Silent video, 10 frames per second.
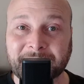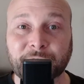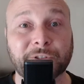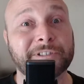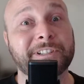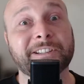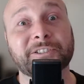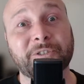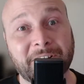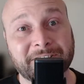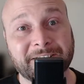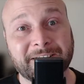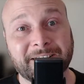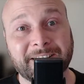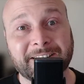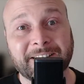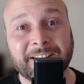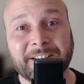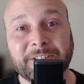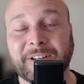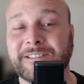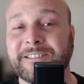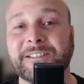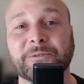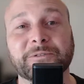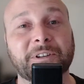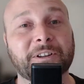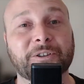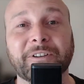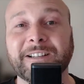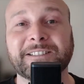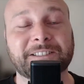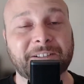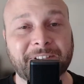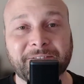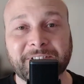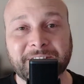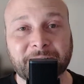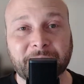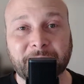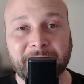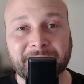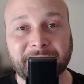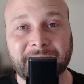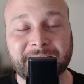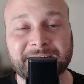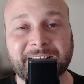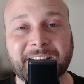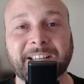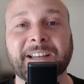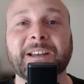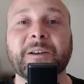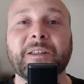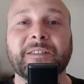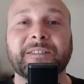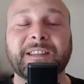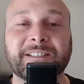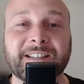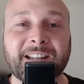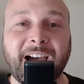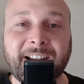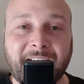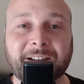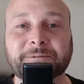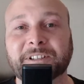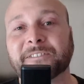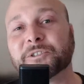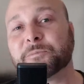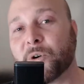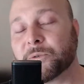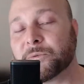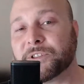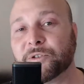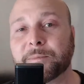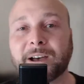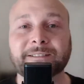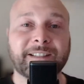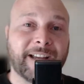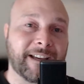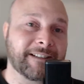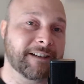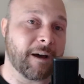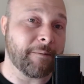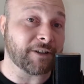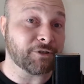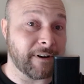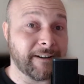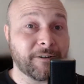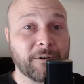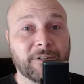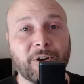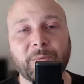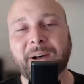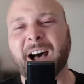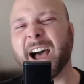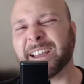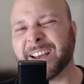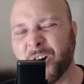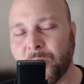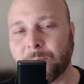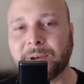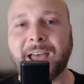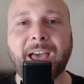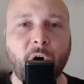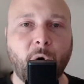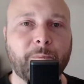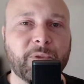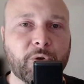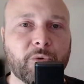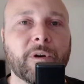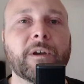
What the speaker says: You can see the stars at night. You don't have to deal with all the crazy stuff you have to deal with when you're living in the city. These 9 items that I've spoken with you about today, about Tryon, Oklahoma, I hope help you